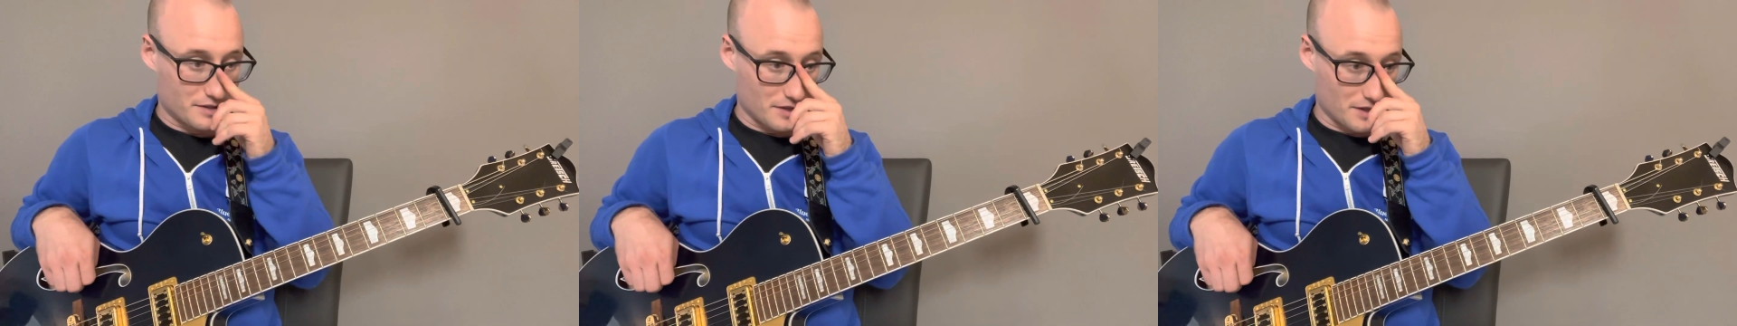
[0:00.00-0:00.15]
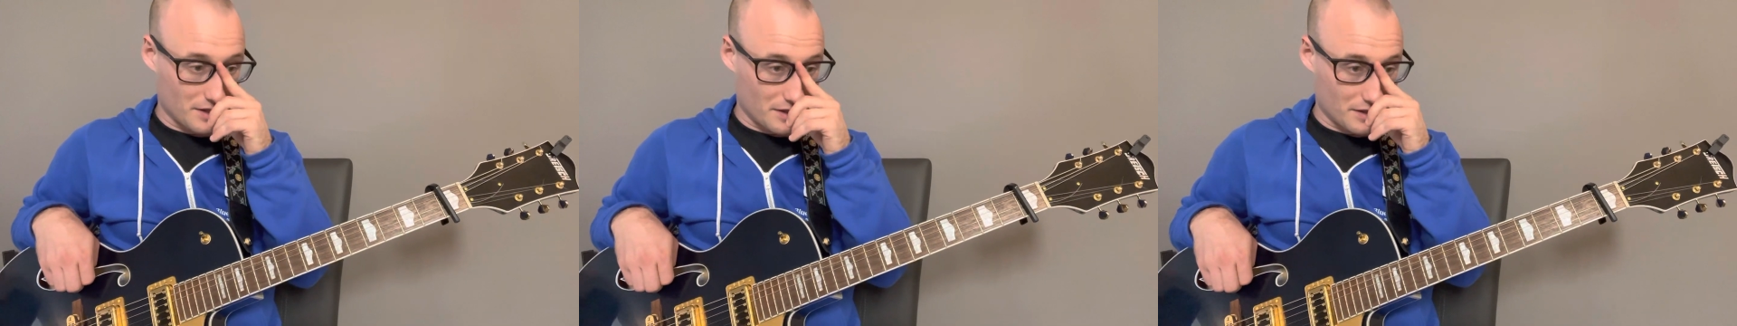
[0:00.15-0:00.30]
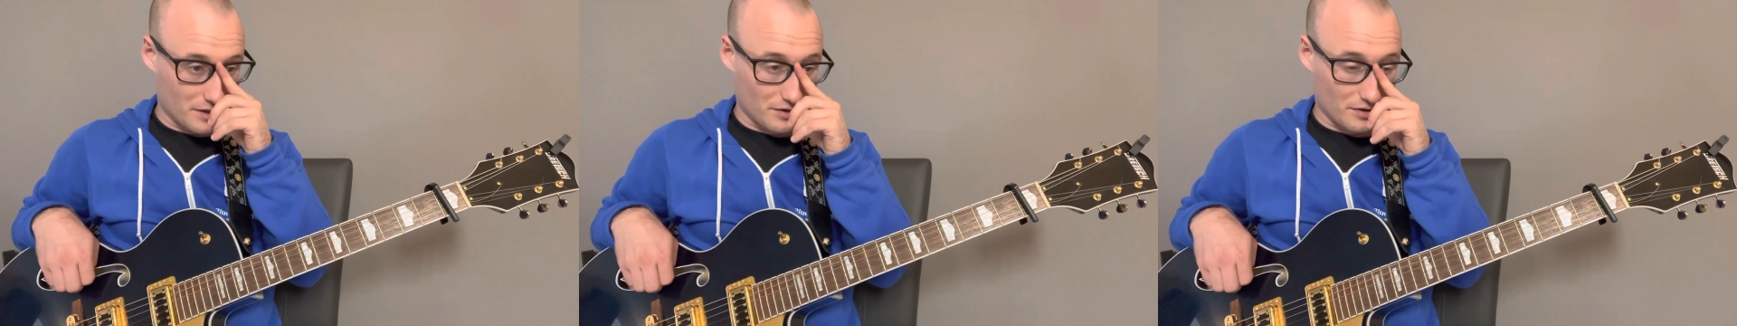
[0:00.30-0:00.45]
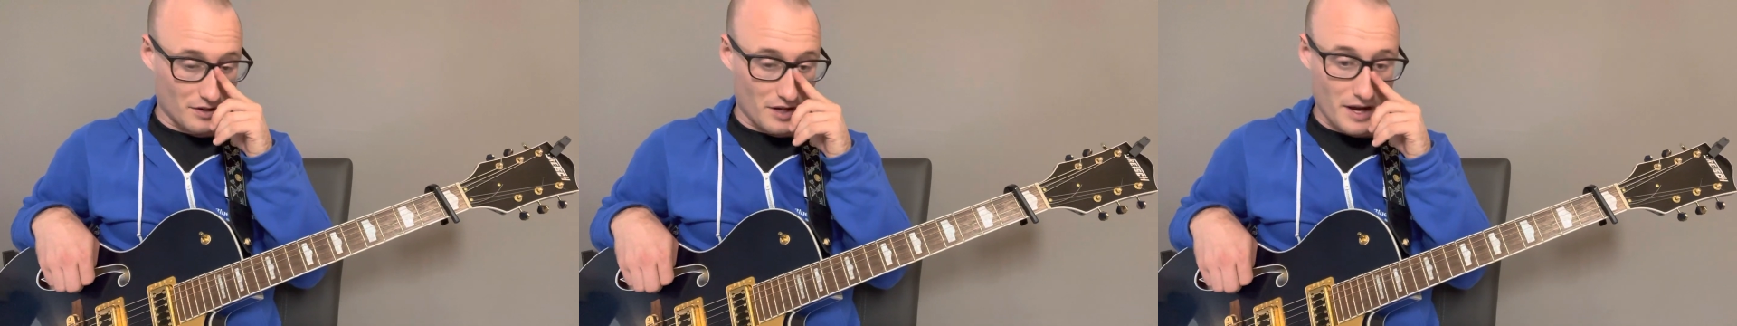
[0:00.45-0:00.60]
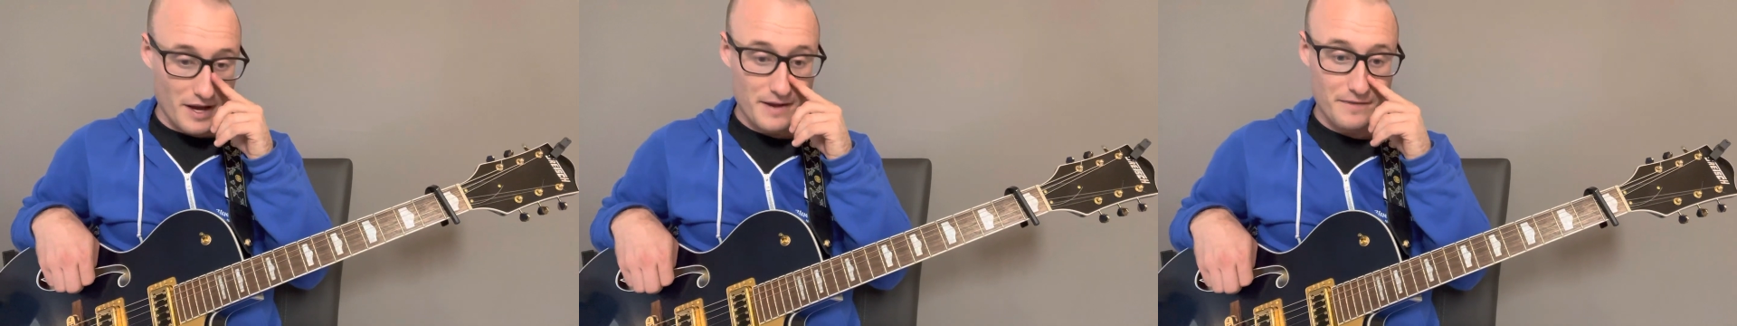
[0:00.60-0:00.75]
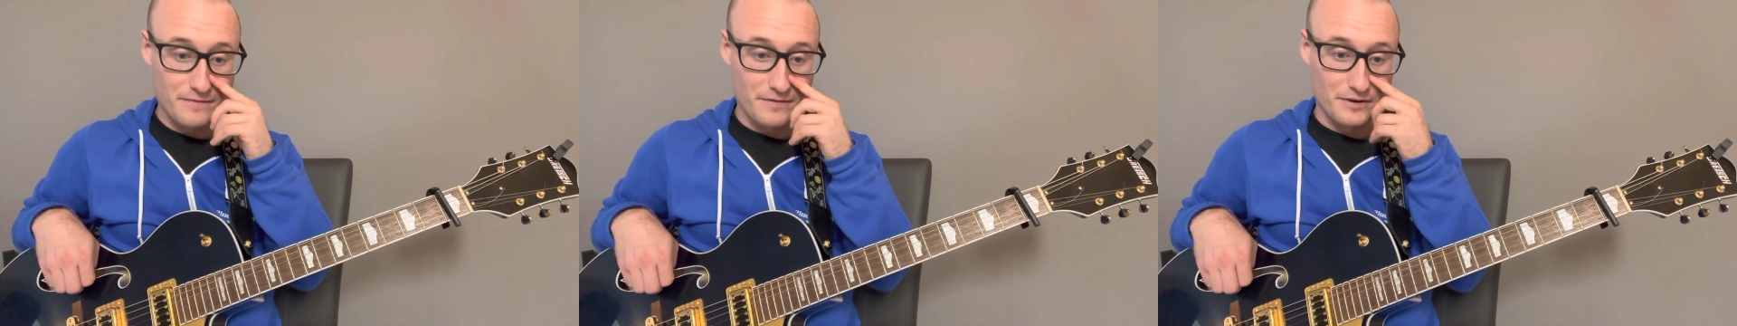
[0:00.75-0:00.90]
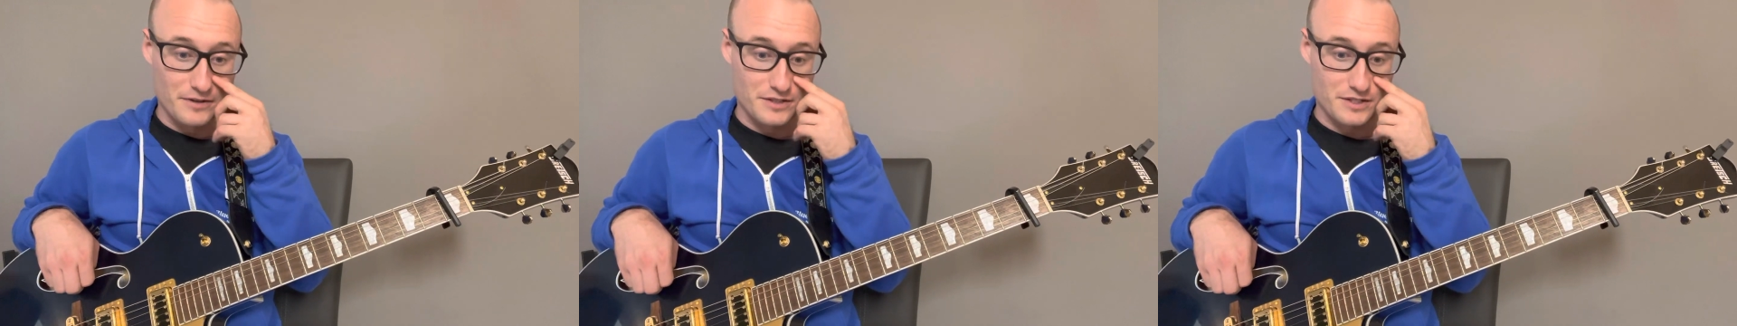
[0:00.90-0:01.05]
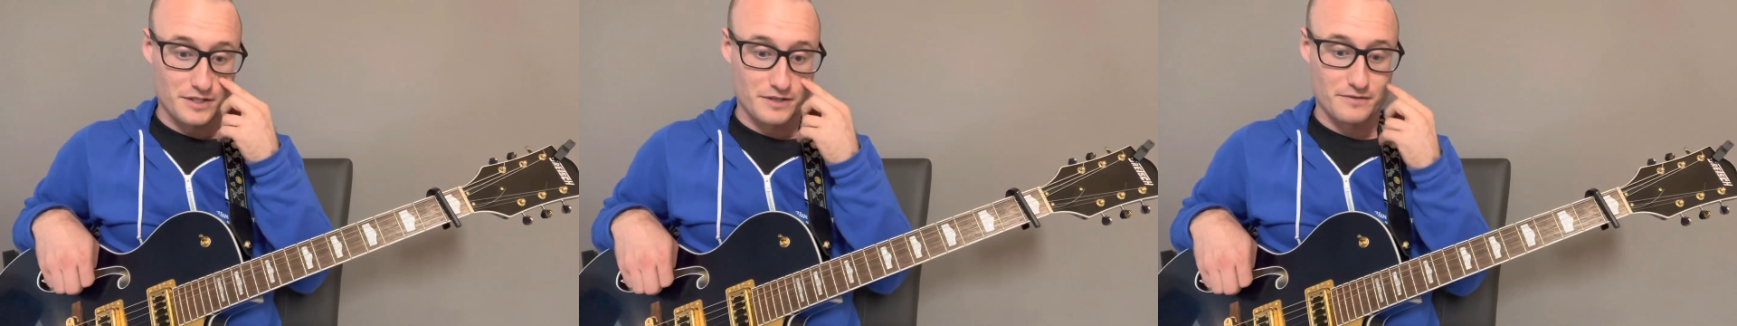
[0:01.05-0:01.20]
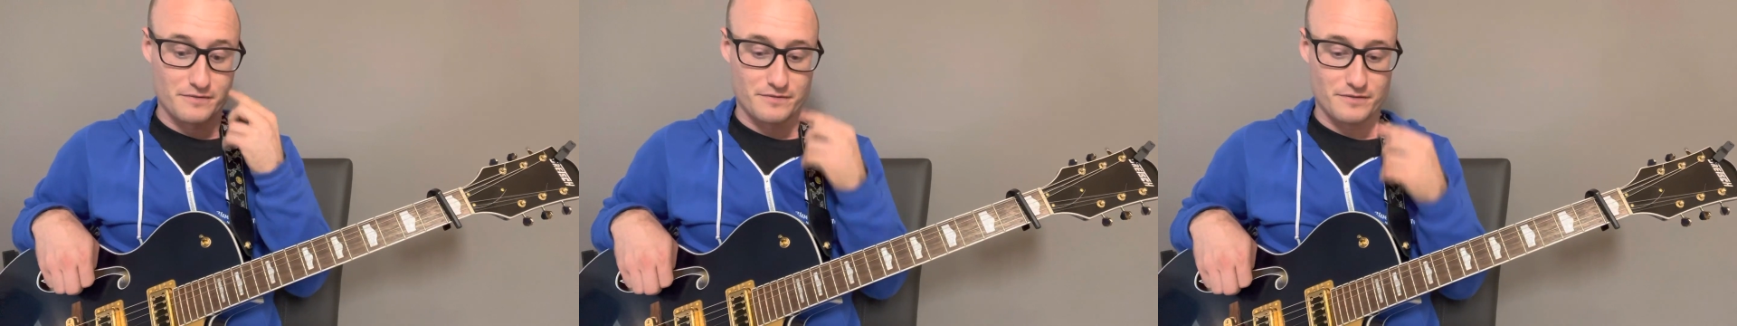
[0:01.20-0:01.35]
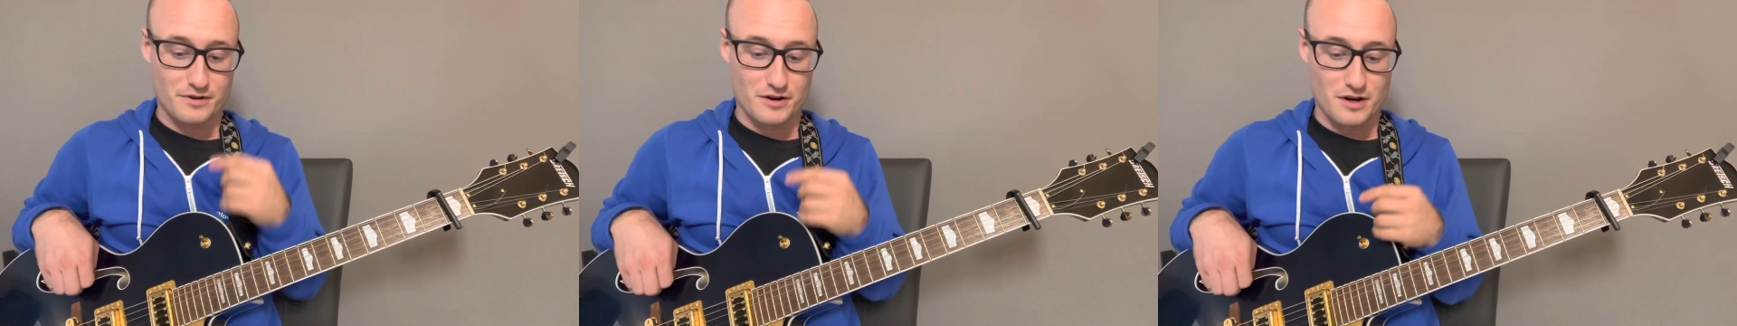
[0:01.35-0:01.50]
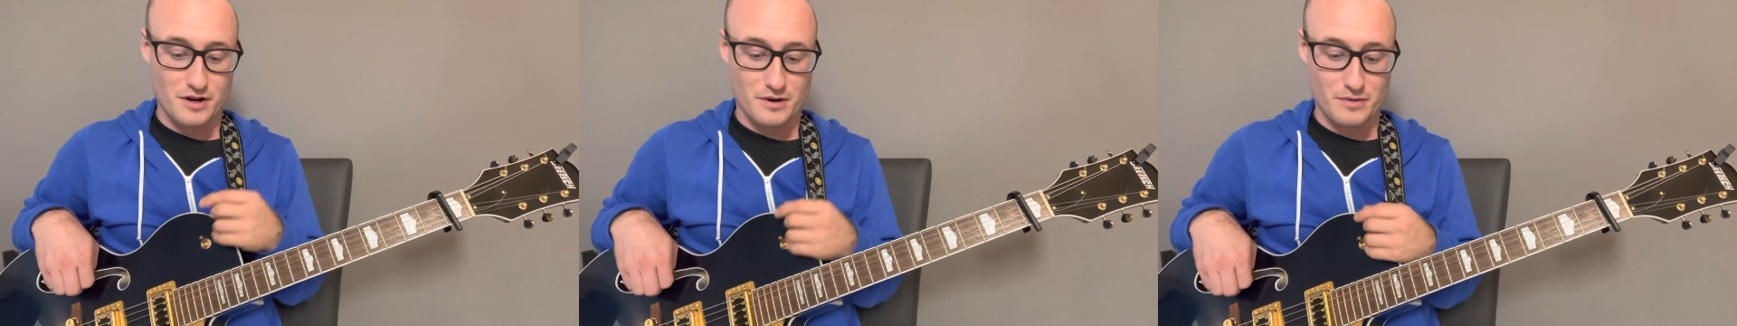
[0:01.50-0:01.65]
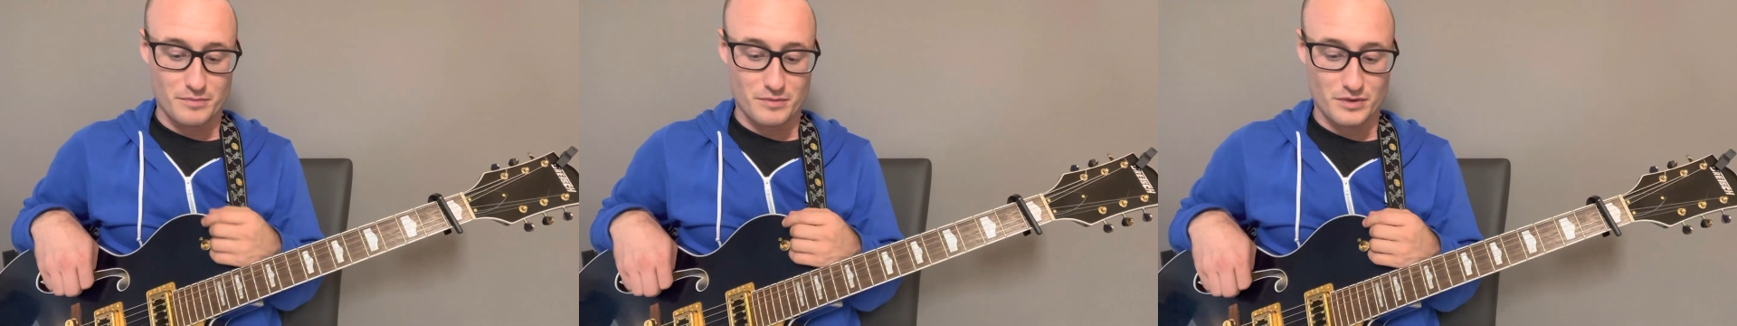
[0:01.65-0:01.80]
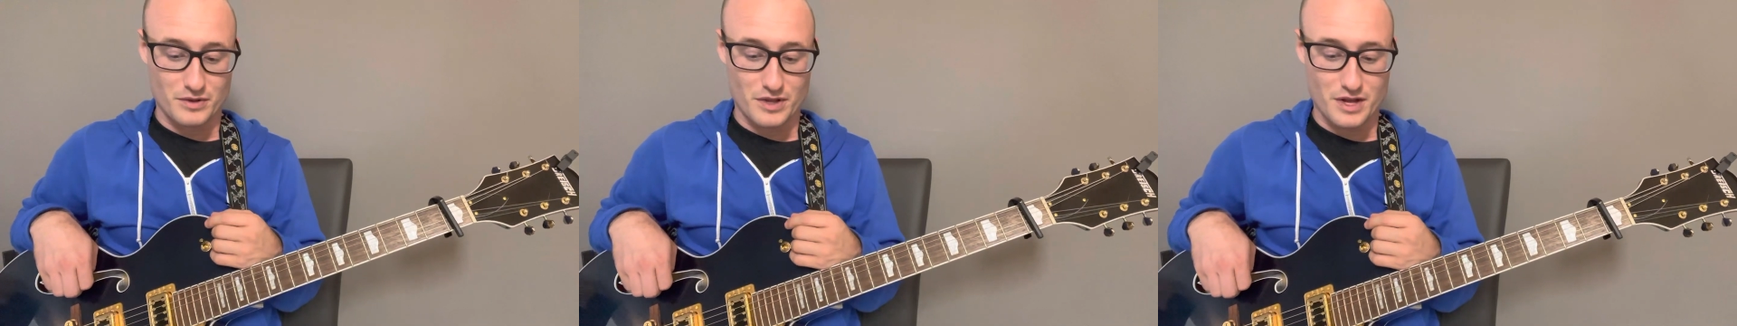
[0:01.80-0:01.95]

in the live version from